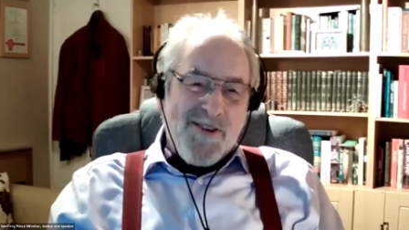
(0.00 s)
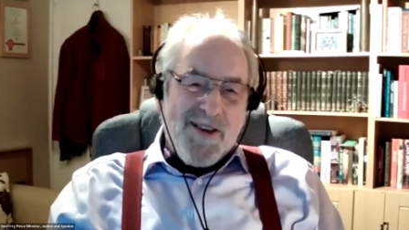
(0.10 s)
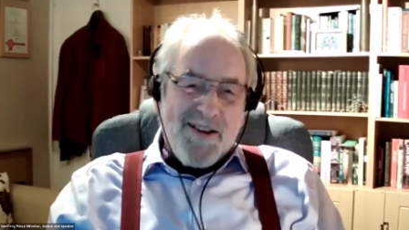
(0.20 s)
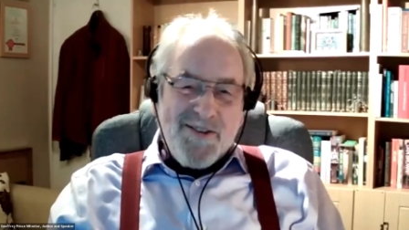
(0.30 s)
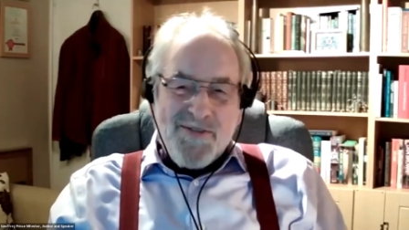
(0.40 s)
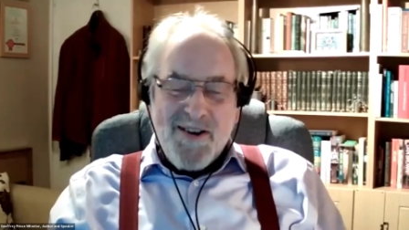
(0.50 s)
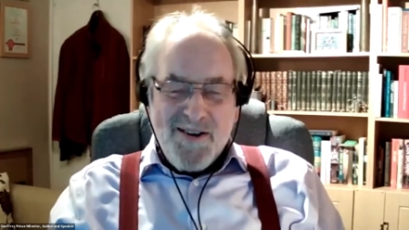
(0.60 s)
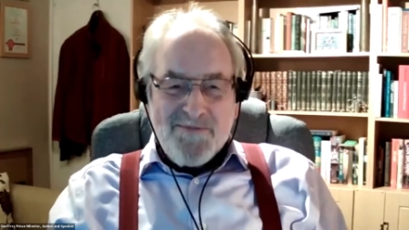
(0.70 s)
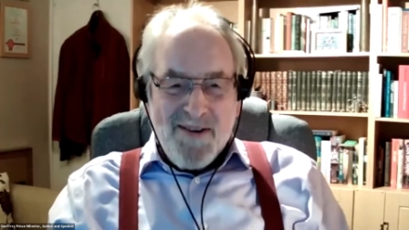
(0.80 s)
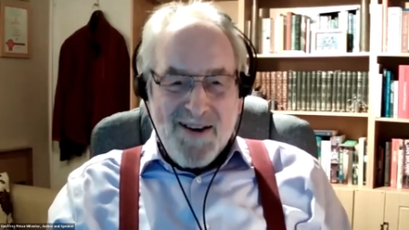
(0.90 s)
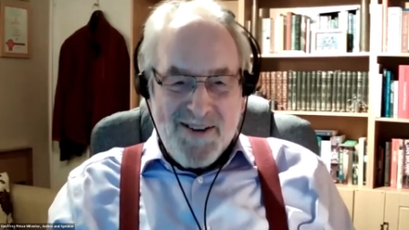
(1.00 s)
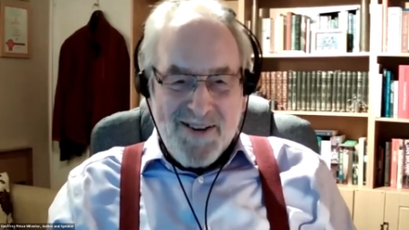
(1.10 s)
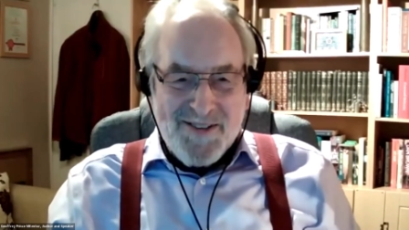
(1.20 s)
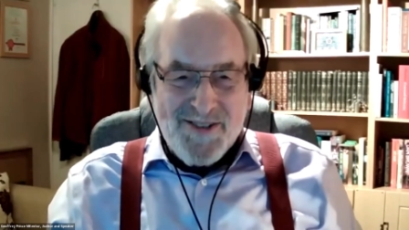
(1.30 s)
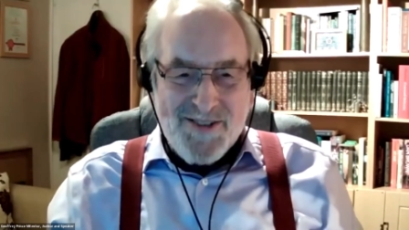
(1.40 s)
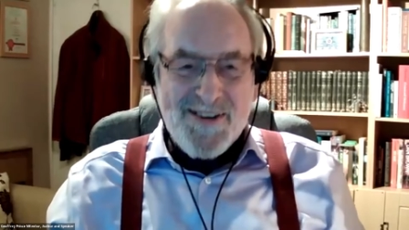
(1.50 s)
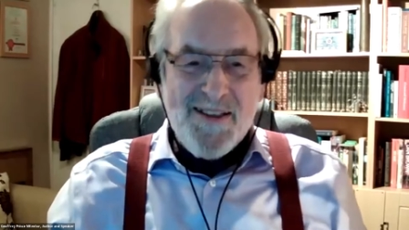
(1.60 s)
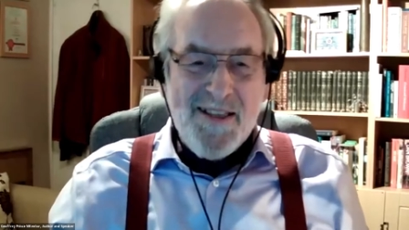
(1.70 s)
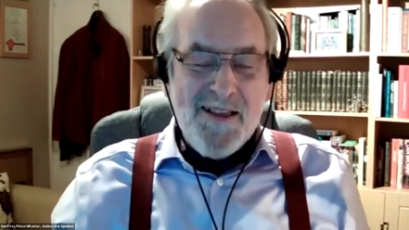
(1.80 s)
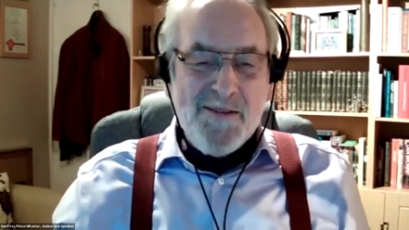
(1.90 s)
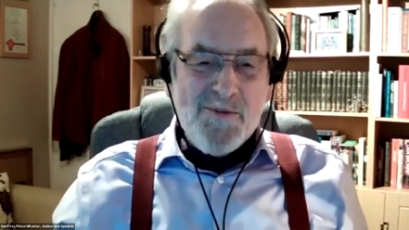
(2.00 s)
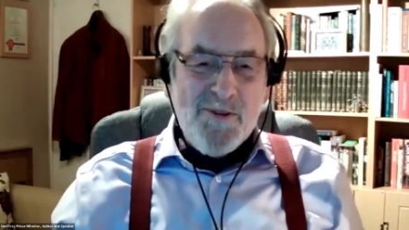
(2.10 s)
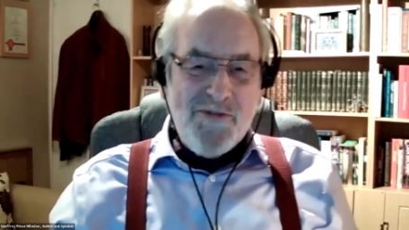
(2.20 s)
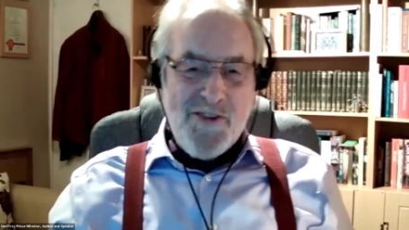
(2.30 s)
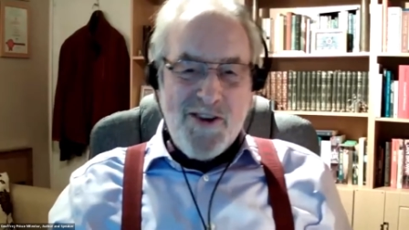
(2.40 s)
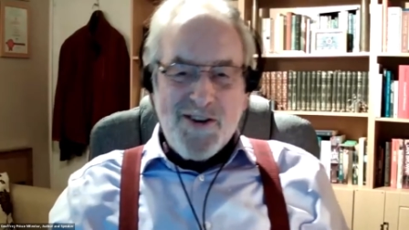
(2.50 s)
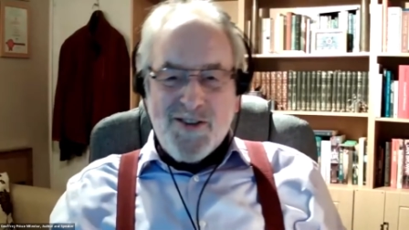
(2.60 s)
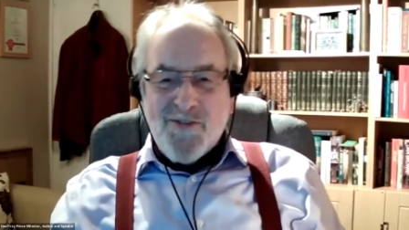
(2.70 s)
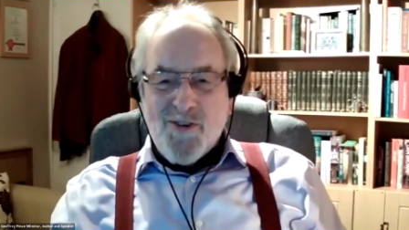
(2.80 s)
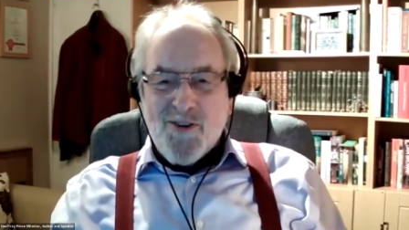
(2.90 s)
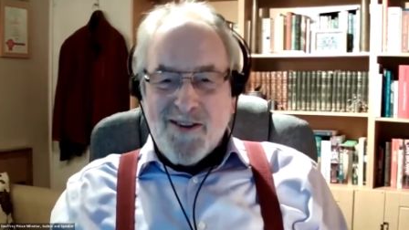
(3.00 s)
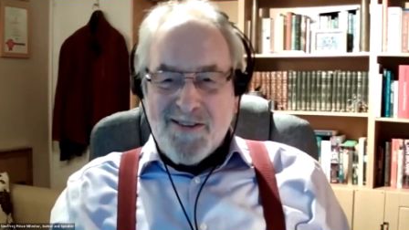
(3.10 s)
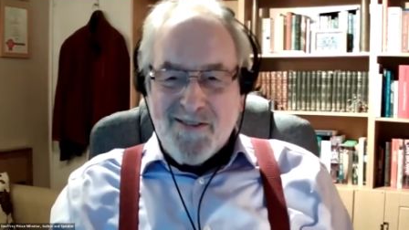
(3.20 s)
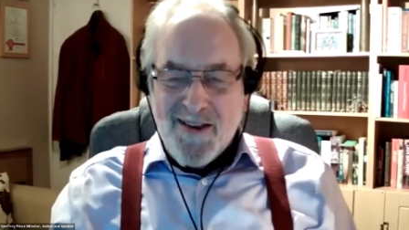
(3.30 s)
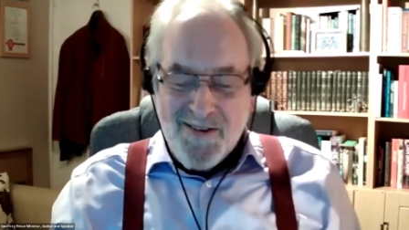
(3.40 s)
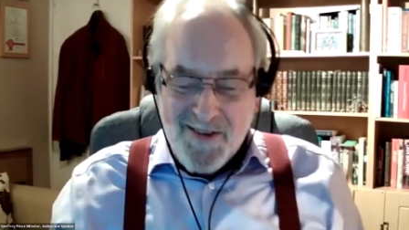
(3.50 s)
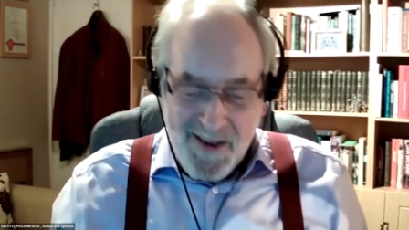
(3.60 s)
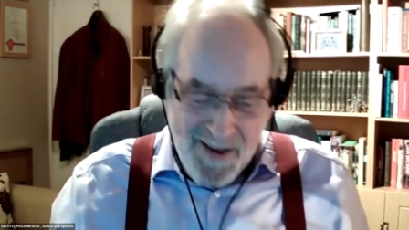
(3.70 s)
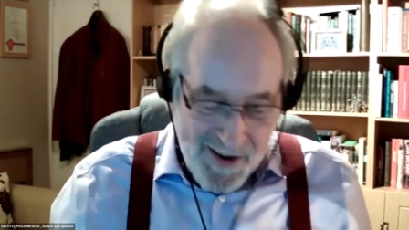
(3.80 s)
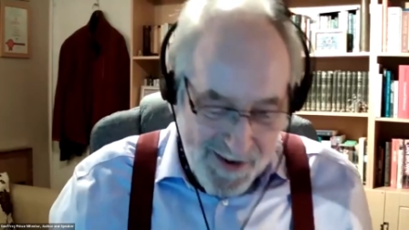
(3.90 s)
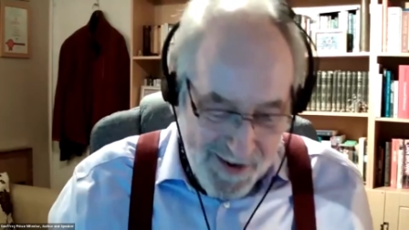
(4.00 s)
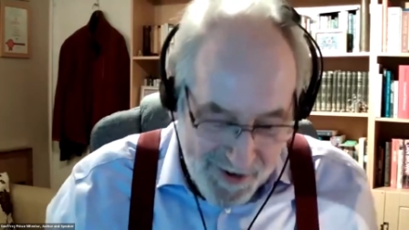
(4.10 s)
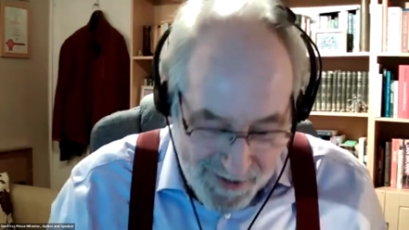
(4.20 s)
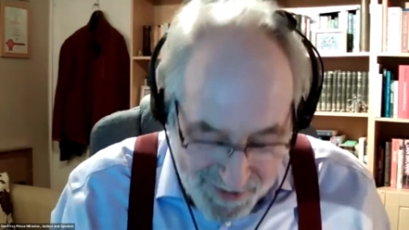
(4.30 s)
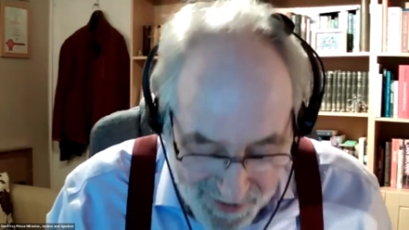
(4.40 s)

Thanks very much. Well, first of all, you know, I'd like,